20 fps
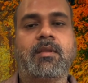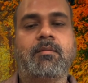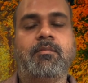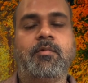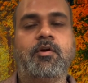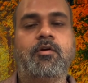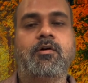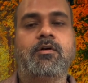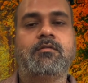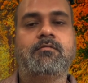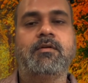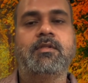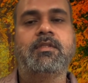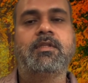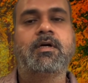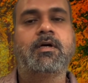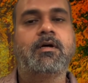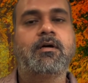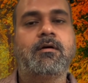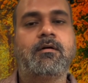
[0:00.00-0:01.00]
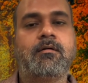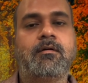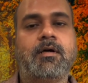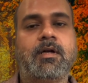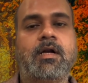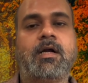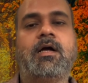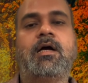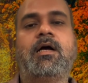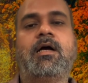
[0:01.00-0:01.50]
Because when the
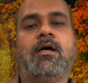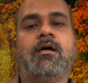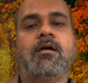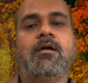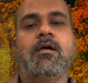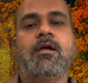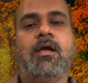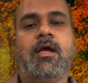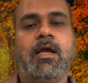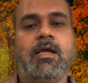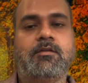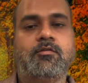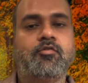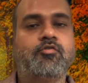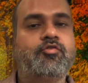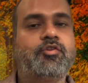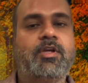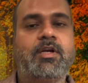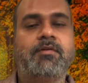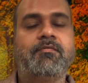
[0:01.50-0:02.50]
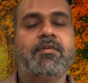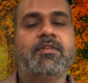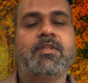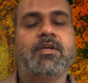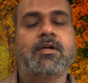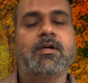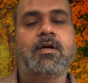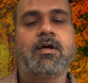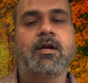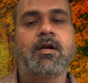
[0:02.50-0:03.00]
graha associated with the
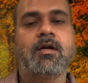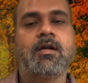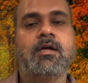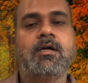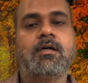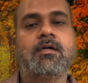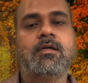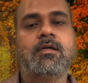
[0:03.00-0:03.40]
karna,